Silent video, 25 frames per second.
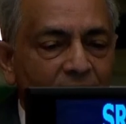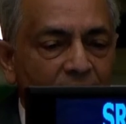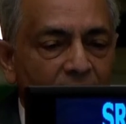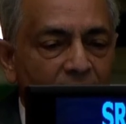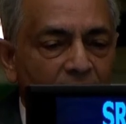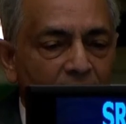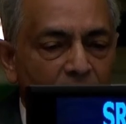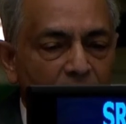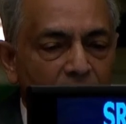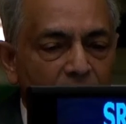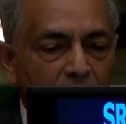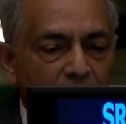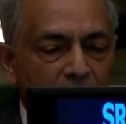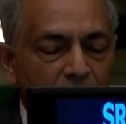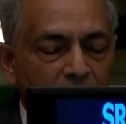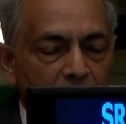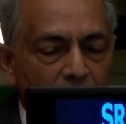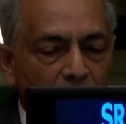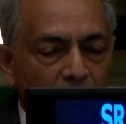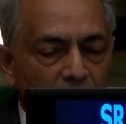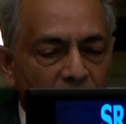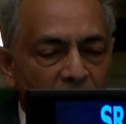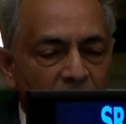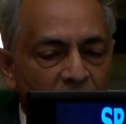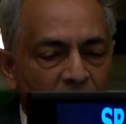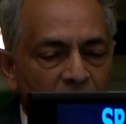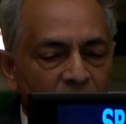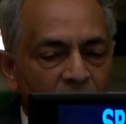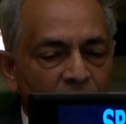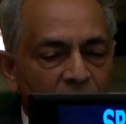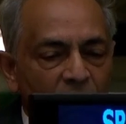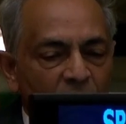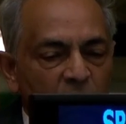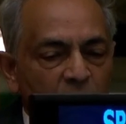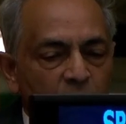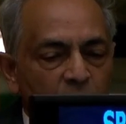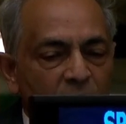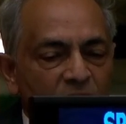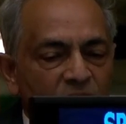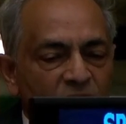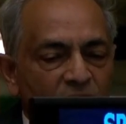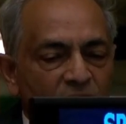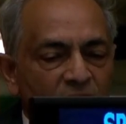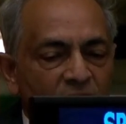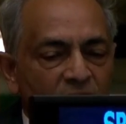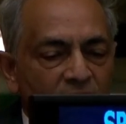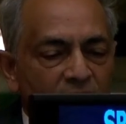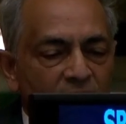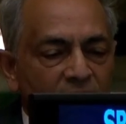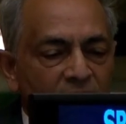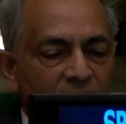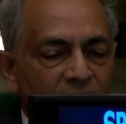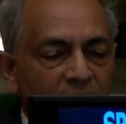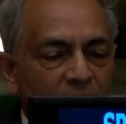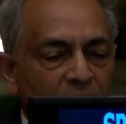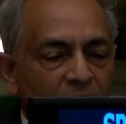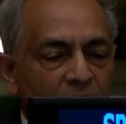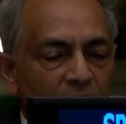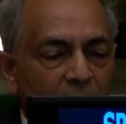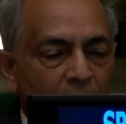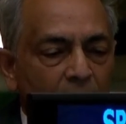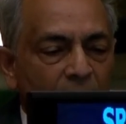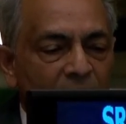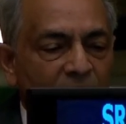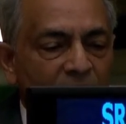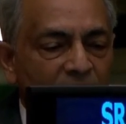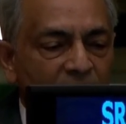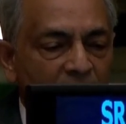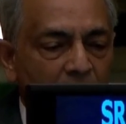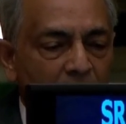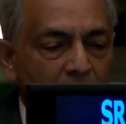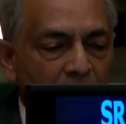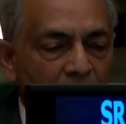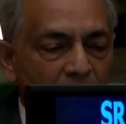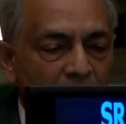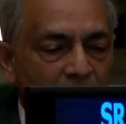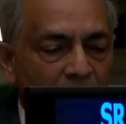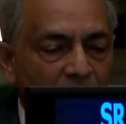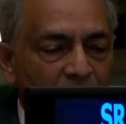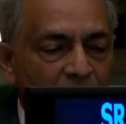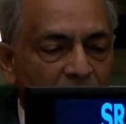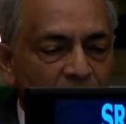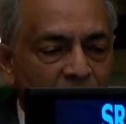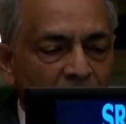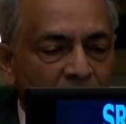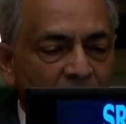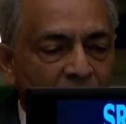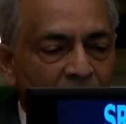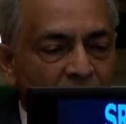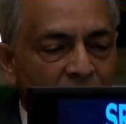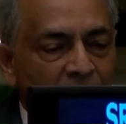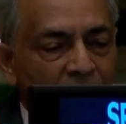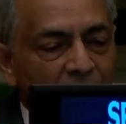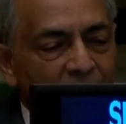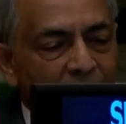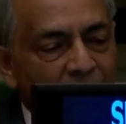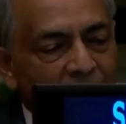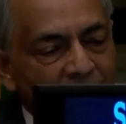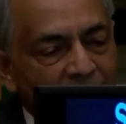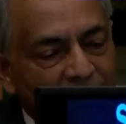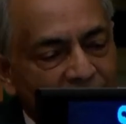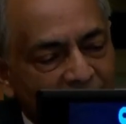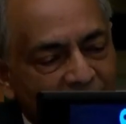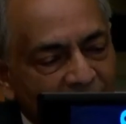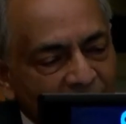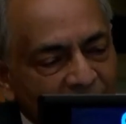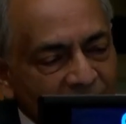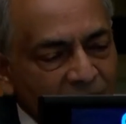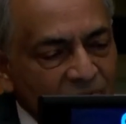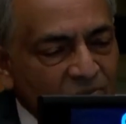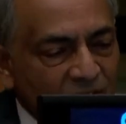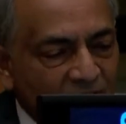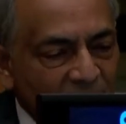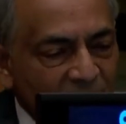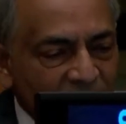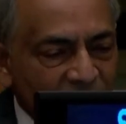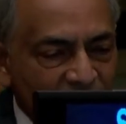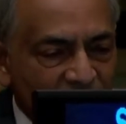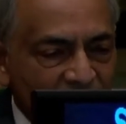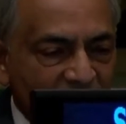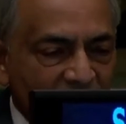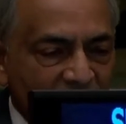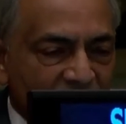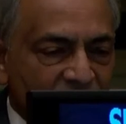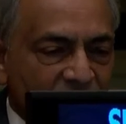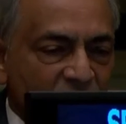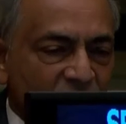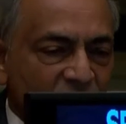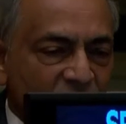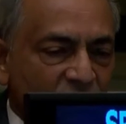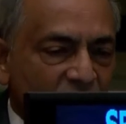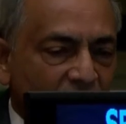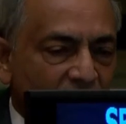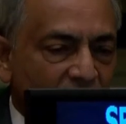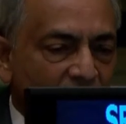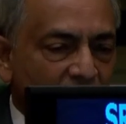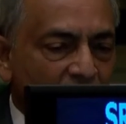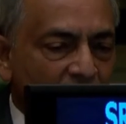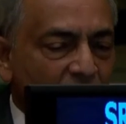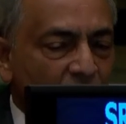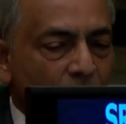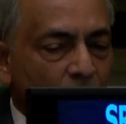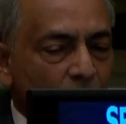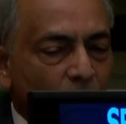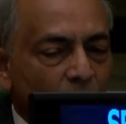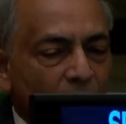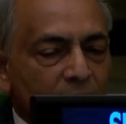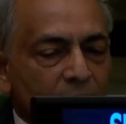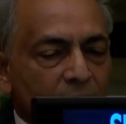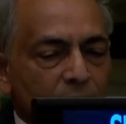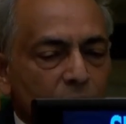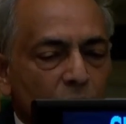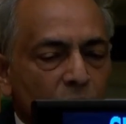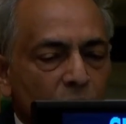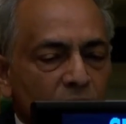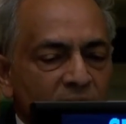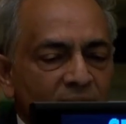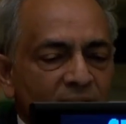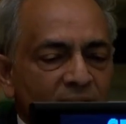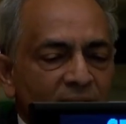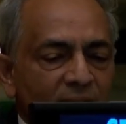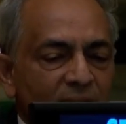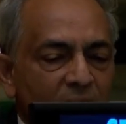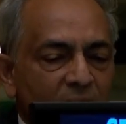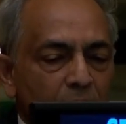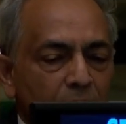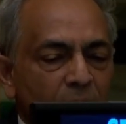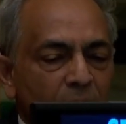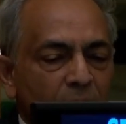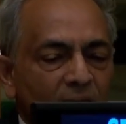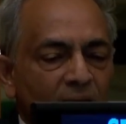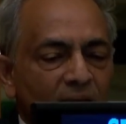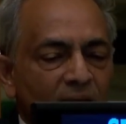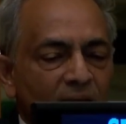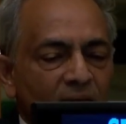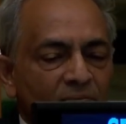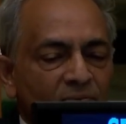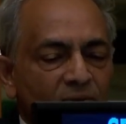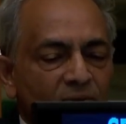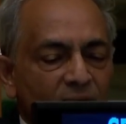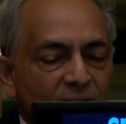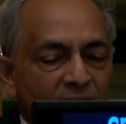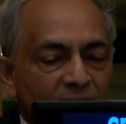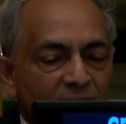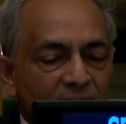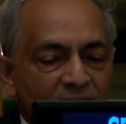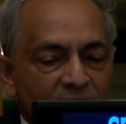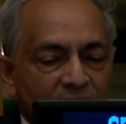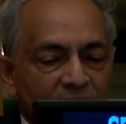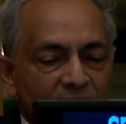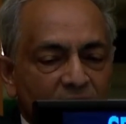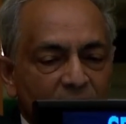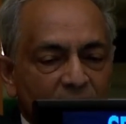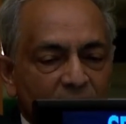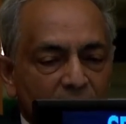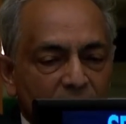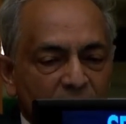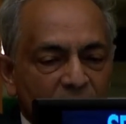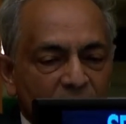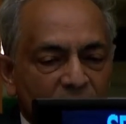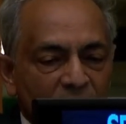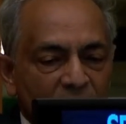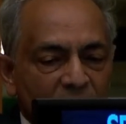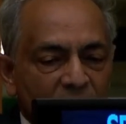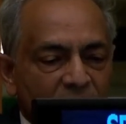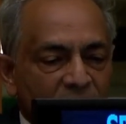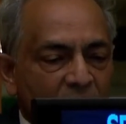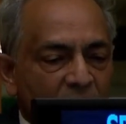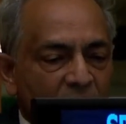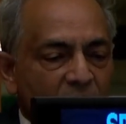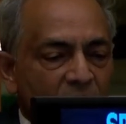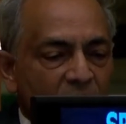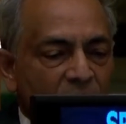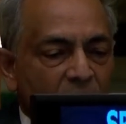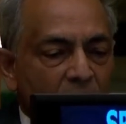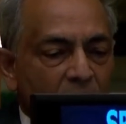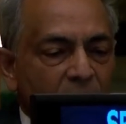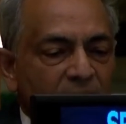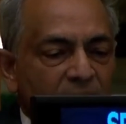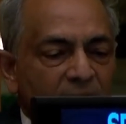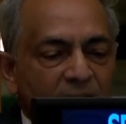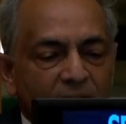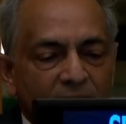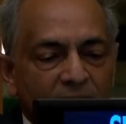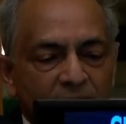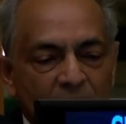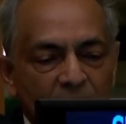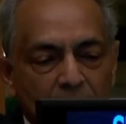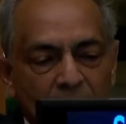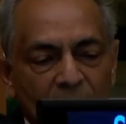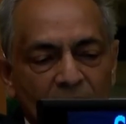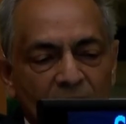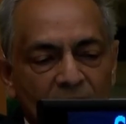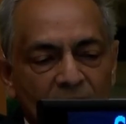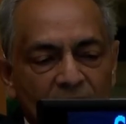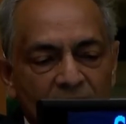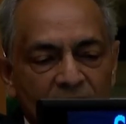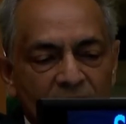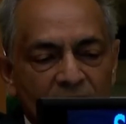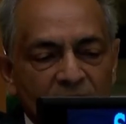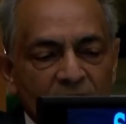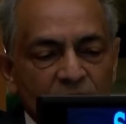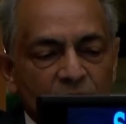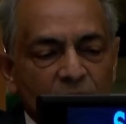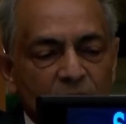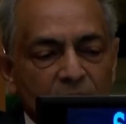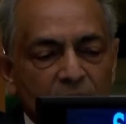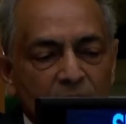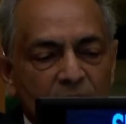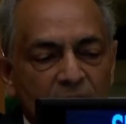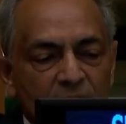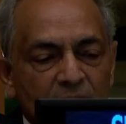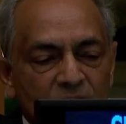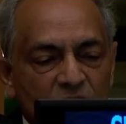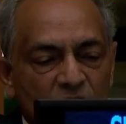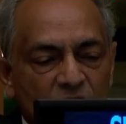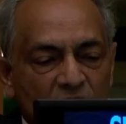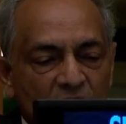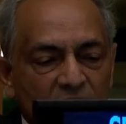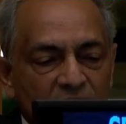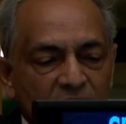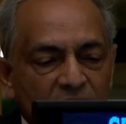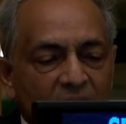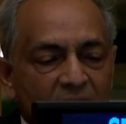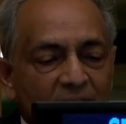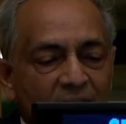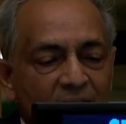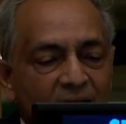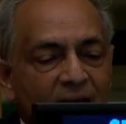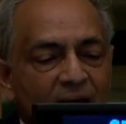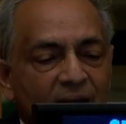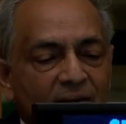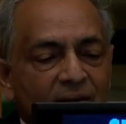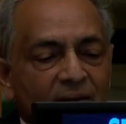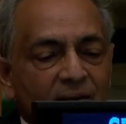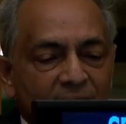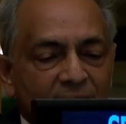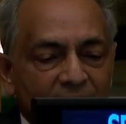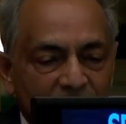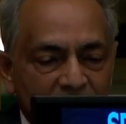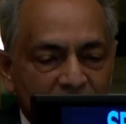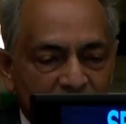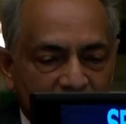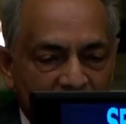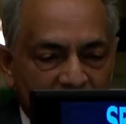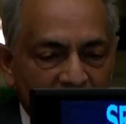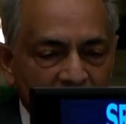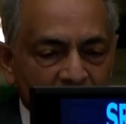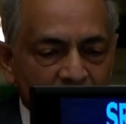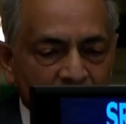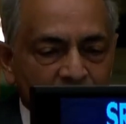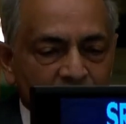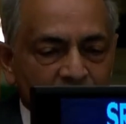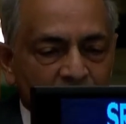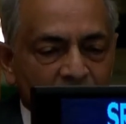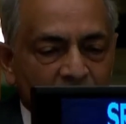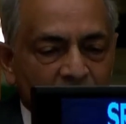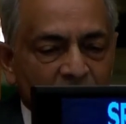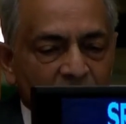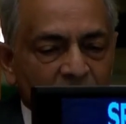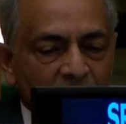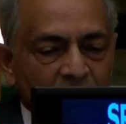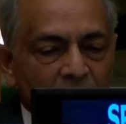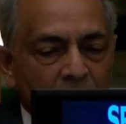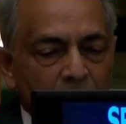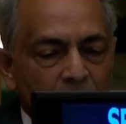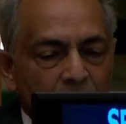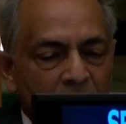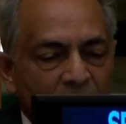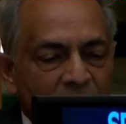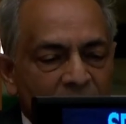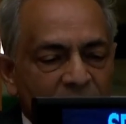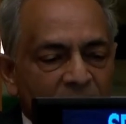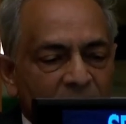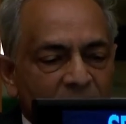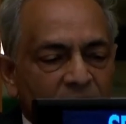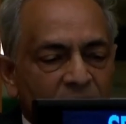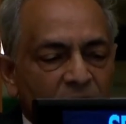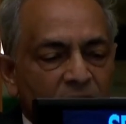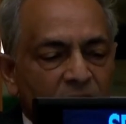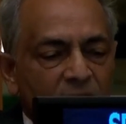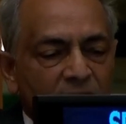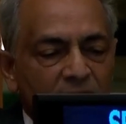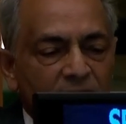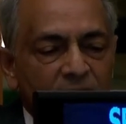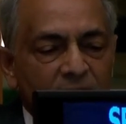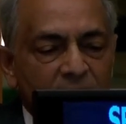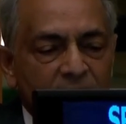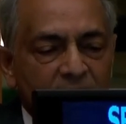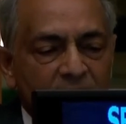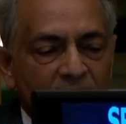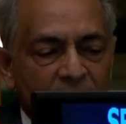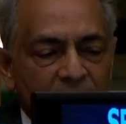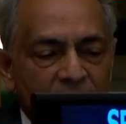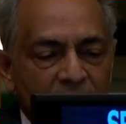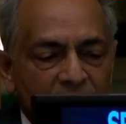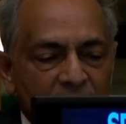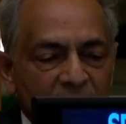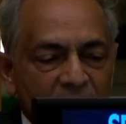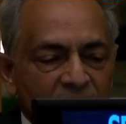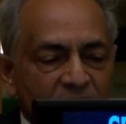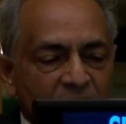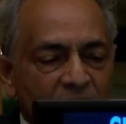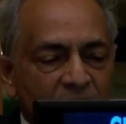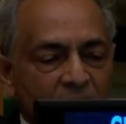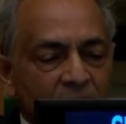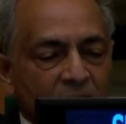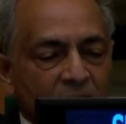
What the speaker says: economic growth, especially relating to capacity building. In the case of just transition, while noting that peaking for net zero emissions for many developing countries would be achieved at a later date in comparison to developed countries,